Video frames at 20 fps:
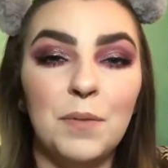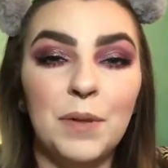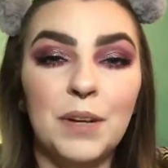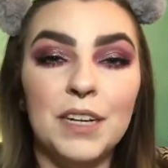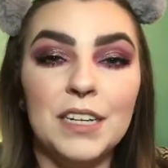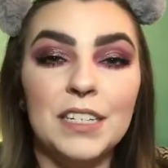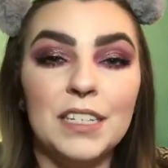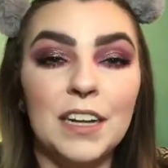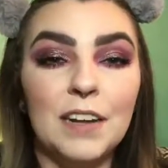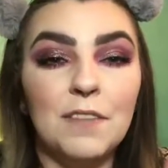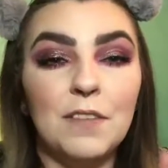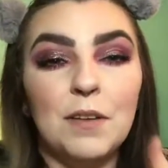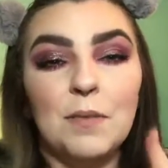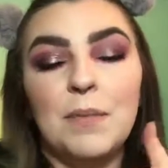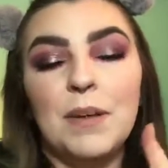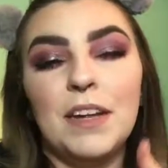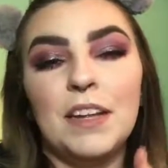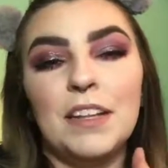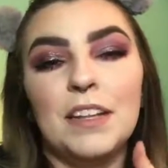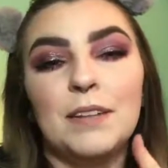please give it a
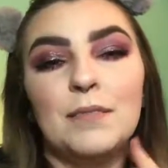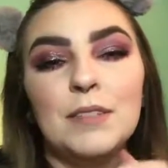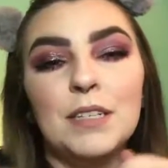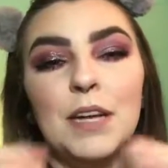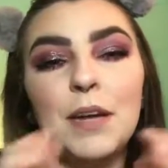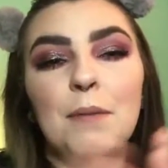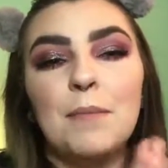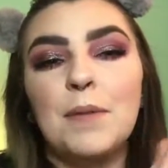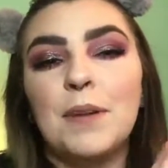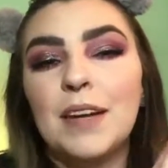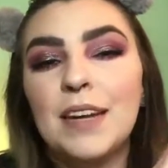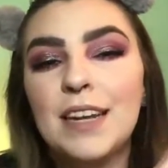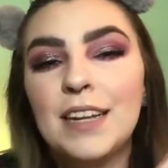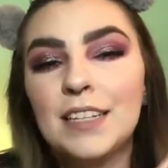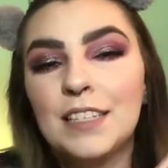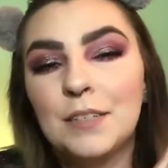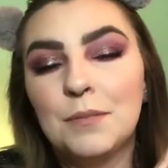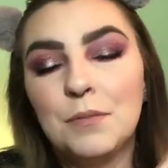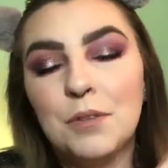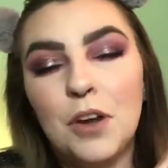big thumbs up, and
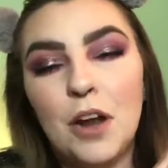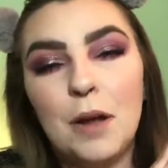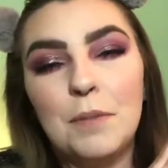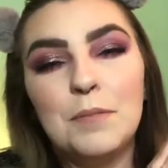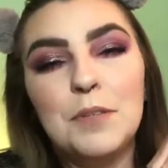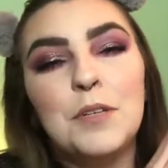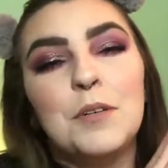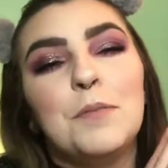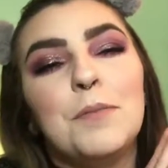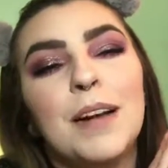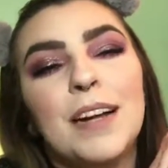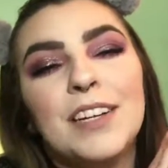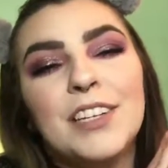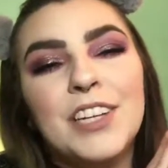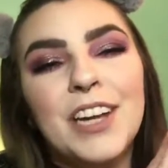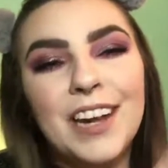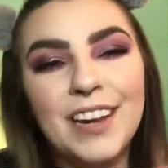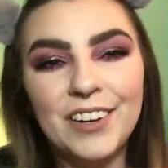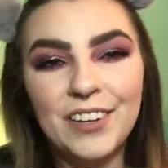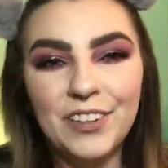again, subscribe to my
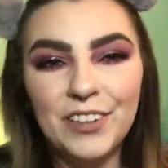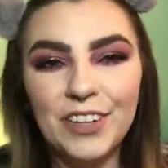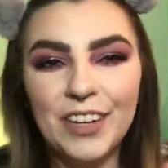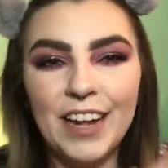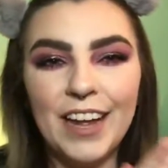channel.